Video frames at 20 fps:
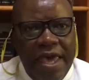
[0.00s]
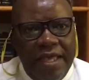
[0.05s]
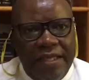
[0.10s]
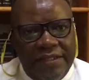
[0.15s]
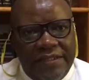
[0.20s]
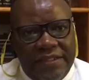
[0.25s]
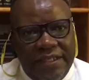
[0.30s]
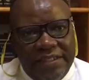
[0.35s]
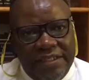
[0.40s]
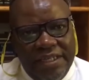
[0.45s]

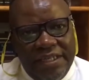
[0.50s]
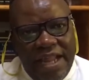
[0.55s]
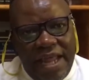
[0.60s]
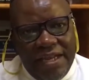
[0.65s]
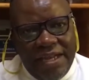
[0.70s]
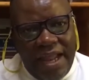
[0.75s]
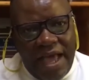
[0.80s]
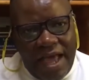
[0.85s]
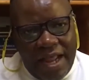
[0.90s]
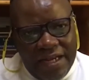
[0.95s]
Section
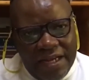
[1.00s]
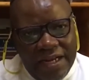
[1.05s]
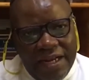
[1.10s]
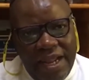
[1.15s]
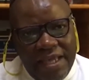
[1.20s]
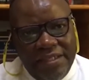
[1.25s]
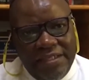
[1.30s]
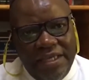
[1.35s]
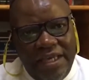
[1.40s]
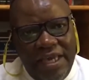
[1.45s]

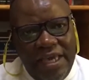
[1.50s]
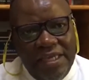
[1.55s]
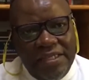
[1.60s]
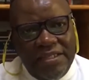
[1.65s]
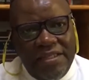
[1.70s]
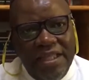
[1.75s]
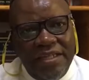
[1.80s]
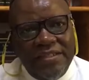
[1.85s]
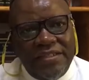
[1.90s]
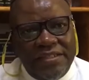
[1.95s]

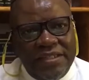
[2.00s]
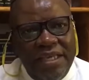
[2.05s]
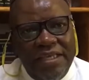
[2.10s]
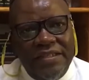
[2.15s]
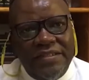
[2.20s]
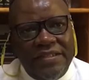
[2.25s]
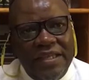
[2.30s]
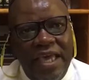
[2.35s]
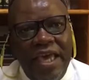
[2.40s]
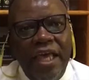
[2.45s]
198 then
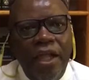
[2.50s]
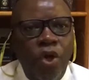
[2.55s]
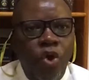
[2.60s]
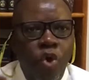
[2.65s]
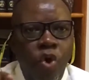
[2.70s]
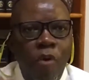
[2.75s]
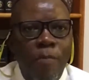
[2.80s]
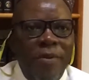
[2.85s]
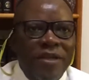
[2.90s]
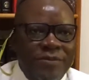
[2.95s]
says a
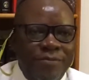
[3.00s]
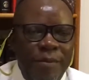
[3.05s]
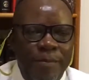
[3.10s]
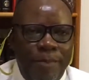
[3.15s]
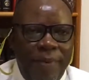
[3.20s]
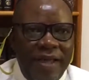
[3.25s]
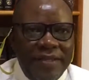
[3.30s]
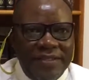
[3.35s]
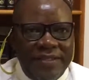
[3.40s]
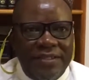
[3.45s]
law must be
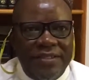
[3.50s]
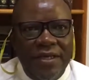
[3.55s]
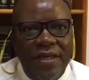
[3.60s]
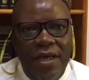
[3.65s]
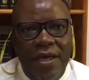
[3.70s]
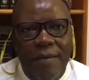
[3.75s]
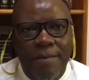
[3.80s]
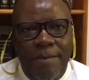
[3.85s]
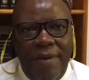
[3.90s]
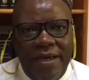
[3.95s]
passed
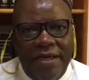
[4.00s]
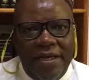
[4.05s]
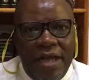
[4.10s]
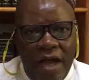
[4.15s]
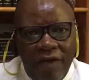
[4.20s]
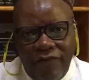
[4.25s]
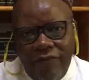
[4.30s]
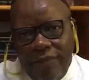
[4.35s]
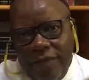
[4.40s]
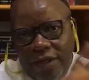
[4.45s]
by
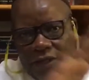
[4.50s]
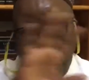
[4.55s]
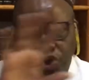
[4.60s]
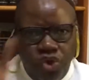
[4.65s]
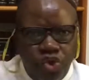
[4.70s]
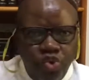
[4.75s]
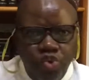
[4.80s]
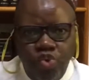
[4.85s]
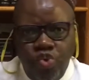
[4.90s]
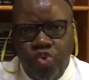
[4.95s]
government
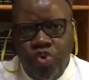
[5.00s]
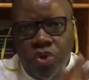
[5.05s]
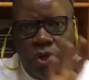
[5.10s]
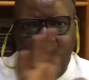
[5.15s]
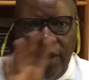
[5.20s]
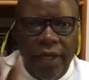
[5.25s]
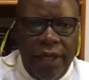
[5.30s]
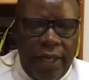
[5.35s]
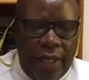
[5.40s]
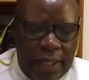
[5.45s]
to
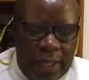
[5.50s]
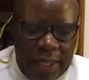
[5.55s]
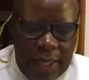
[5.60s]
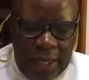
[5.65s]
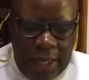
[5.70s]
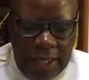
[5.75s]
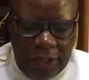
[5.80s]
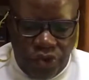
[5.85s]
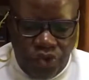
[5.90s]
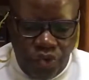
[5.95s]

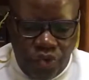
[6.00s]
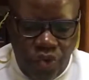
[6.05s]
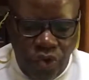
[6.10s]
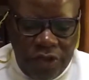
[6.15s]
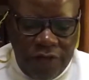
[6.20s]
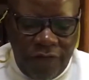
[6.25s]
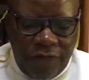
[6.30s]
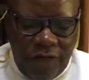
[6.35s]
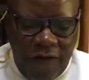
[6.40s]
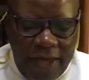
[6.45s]

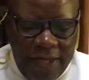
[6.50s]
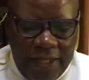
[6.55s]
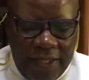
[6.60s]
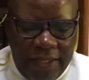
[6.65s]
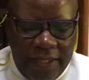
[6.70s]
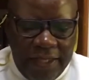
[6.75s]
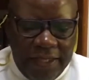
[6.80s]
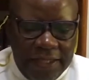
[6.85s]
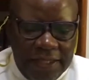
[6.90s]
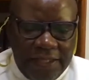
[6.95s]
codify
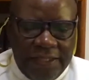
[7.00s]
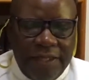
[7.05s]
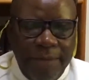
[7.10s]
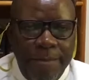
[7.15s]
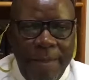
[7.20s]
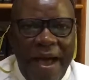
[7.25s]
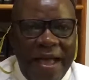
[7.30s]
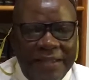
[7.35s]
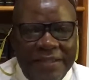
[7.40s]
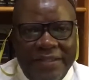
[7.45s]
the
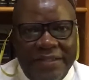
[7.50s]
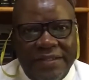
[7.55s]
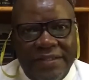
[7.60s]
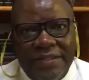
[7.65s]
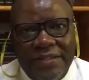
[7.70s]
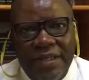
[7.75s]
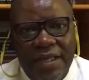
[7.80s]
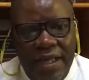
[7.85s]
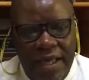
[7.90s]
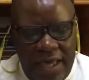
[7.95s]

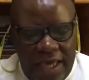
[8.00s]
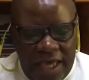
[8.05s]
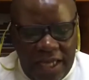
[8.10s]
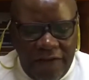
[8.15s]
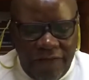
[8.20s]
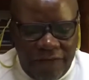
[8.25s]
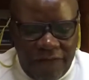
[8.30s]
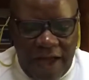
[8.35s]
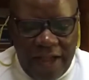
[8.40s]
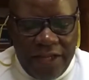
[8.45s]
demands
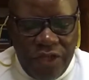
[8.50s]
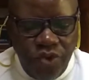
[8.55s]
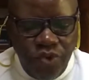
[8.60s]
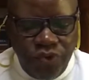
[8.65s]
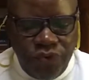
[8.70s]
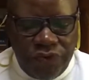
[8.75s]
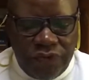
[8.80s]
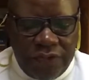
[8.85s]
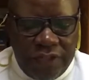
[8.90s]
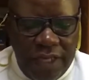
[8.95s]
and
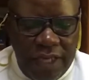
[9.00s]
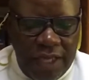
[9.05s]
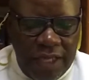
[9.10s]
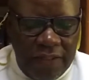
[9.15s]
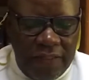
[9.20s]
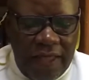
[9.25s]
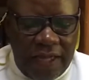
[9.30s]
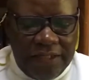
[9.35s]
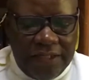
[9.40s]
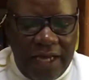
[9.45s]
values
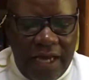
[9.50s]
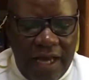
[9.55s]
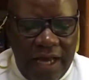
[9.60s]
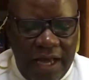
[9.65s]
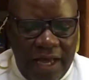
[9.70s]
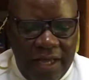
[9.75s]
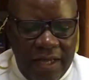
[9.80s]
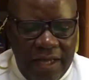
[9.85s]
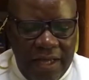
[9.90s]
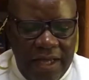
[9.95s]
that
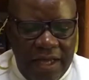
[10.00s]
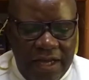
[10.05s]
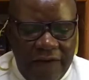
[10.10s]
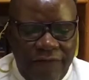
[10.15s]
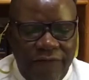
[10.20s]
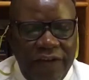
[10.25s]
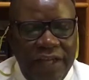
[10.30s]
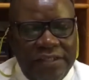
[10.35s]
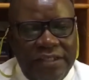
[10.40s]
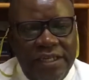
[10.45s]
are
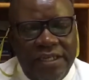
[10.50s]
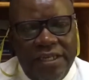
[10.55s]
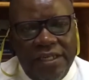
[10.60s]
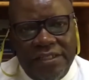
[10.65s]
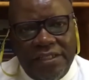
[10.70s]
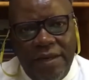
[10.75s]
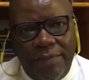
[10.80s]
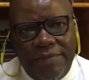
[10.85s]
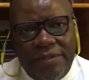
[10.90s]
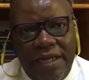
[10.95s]
reflected
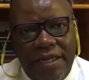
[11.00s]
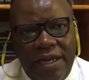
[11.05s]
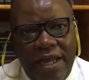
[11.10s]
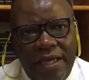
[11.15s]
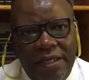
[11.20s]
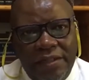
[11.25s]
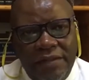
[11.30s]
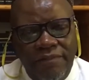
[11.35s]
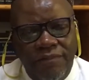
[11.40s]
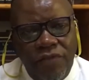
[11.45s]
in Chapter
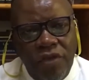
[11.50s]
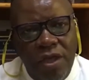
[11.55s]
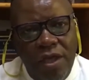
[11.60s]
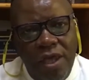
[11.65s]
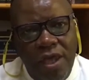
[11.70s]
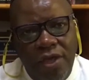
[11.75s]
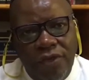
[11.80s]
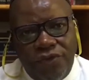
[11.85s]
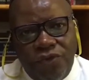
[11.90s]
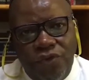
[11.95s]
9.
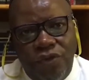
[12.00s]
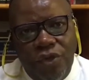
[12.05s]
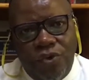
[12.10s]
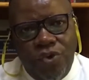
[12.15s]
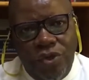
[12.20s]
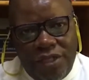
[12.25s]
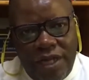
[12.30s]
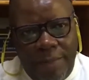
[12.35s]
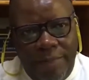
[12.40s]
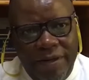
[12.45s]
So the
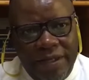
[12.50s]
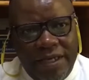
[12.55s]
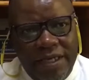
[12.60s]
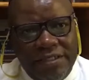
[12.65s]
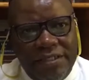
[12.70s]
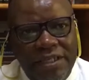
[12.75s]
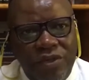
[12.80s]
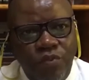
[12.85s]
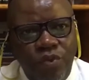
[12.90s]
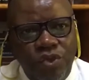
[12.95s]
court
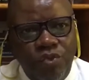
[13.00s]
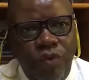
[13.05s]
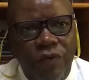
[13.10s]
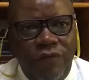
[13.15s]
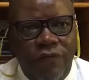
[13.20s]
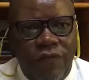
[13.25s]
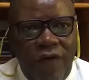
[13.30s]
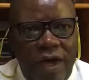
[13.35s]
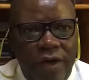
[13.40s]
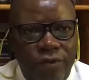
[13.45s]
application which we
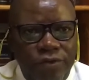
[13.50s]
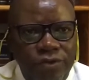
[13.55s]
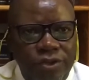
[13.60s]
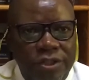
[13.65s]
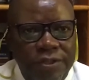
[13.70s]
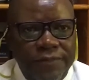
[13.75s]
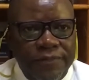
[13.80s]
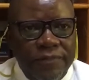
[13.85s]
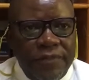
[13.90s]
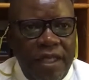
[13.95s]

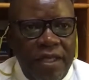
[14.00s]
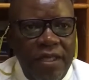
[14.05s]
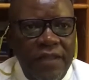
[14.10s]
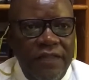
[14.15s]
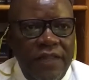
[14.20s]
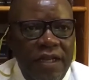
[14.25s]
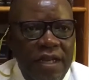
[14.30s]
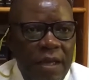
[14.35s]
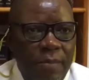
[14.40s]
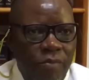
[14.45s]
filed in
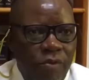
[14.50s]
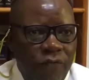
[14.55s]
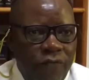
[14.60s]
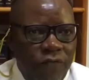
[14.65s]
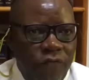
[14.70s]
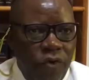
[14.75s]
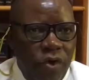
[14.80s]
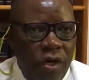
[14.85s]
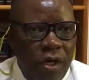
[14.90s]
the name of